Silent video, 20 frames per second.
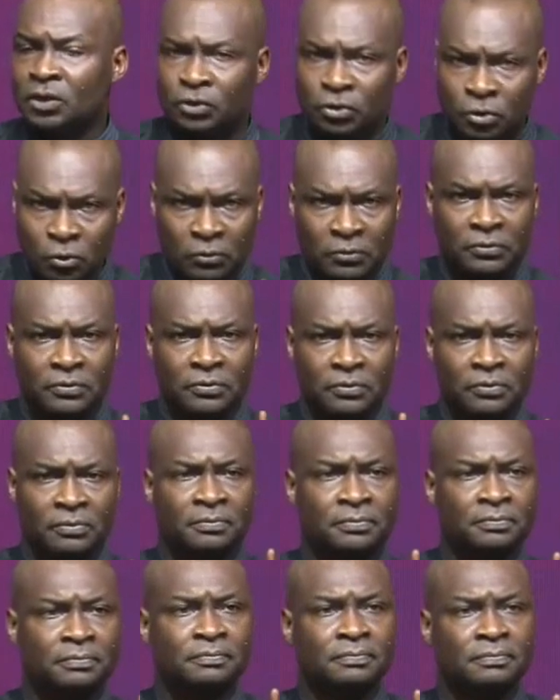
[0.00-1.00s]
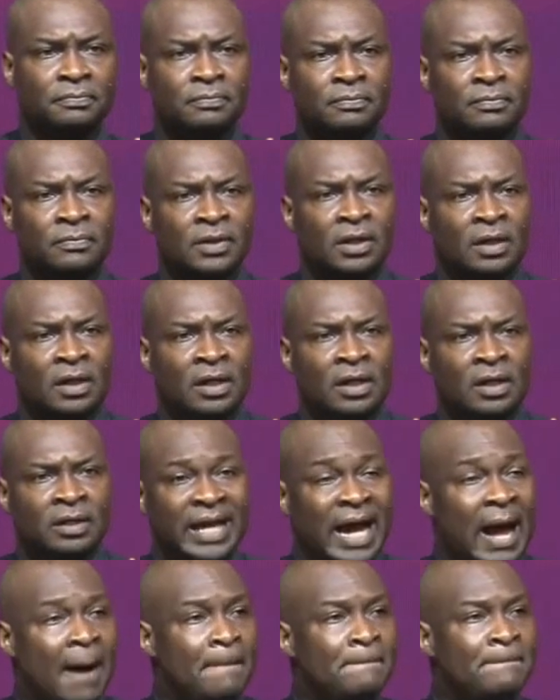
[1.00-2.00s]
Truth.
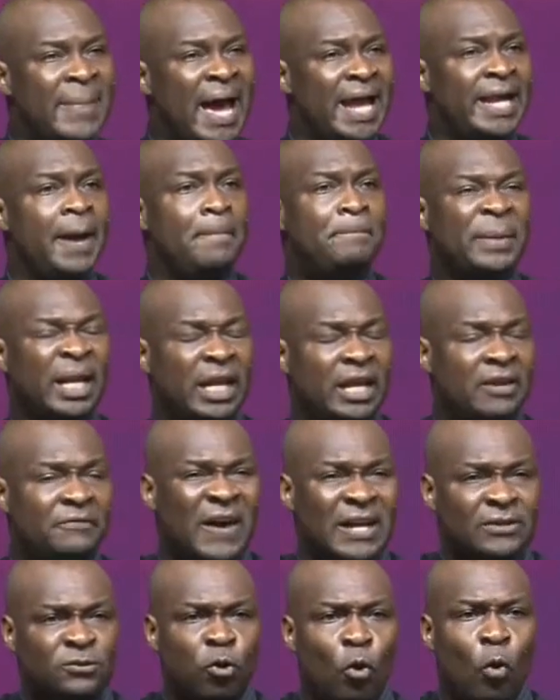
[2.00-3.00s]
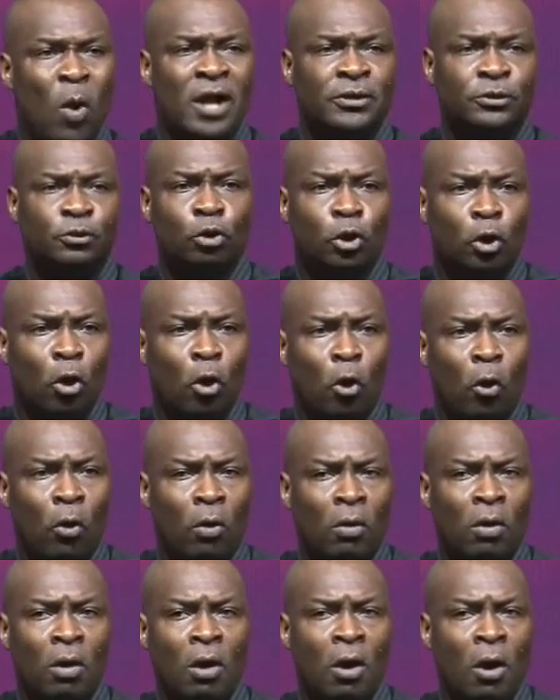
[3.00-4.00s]
There are many believers who want to
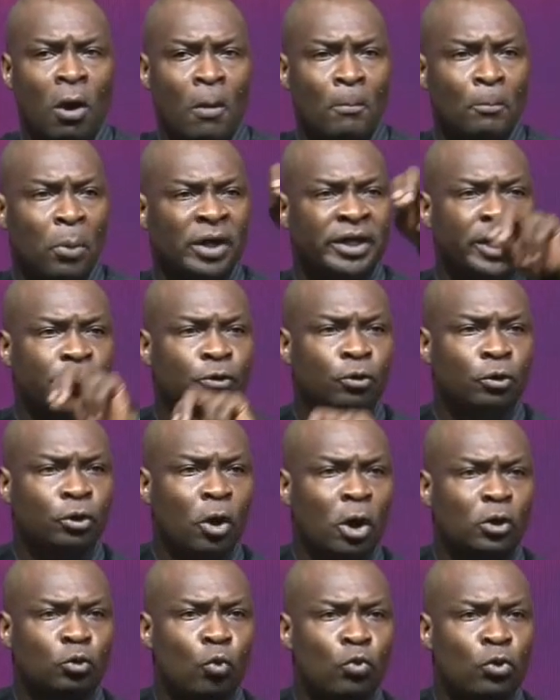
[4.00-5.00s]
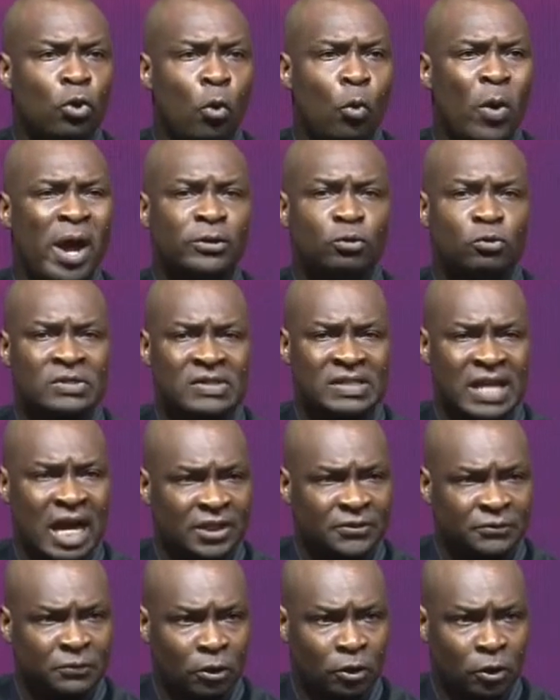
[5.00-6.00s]
grow, but they do not know where to
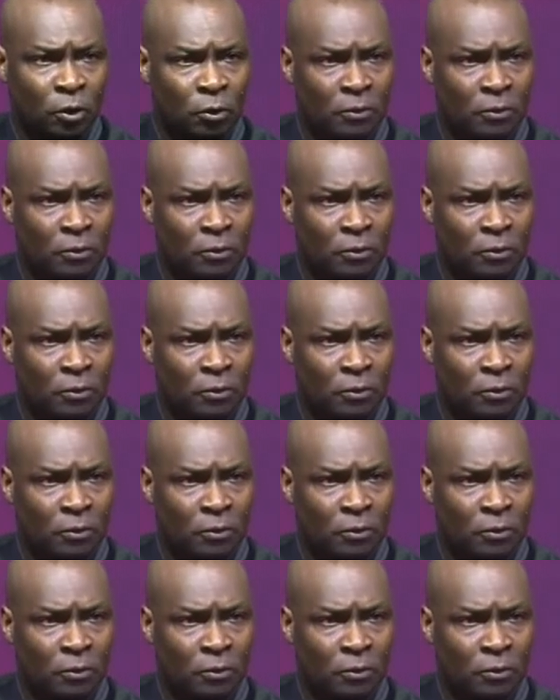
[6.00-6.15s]
search for